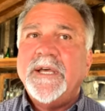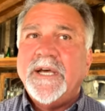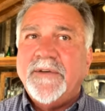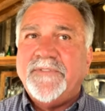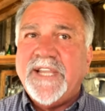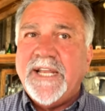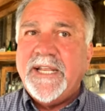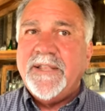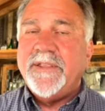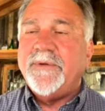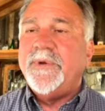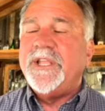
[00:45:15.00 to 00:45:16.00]
of
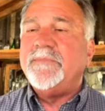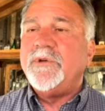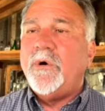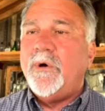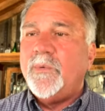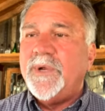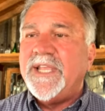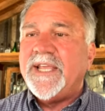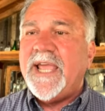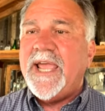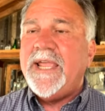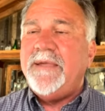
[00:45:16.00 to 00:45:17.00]
getting the rhythm going when the
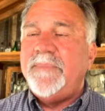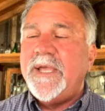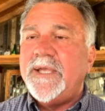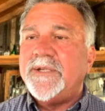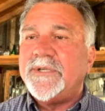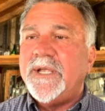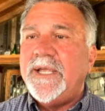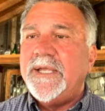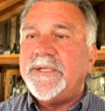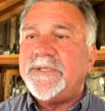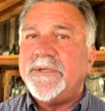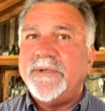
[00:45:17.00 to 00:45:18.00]
game is
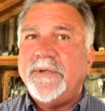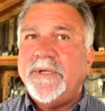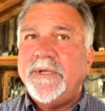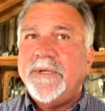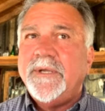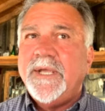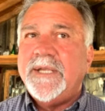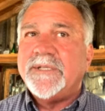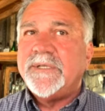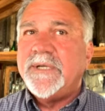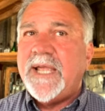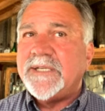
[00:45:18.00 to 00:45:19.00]
is
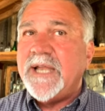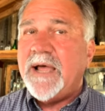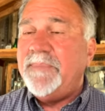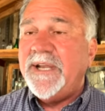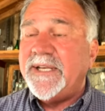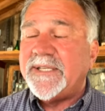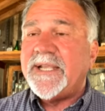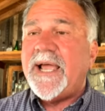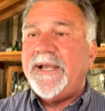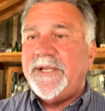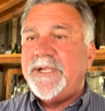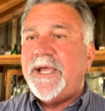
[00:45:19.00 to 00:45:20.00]
is has not been
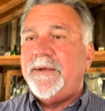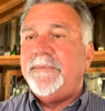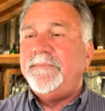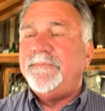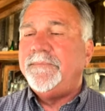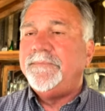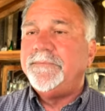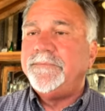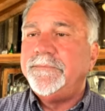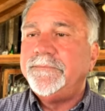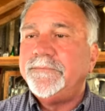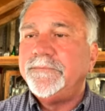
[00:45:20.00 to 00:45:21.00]
decided yet. From it's crazy,
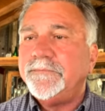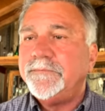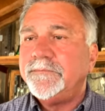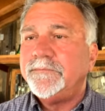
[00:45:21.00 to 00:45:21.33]
jump. coach.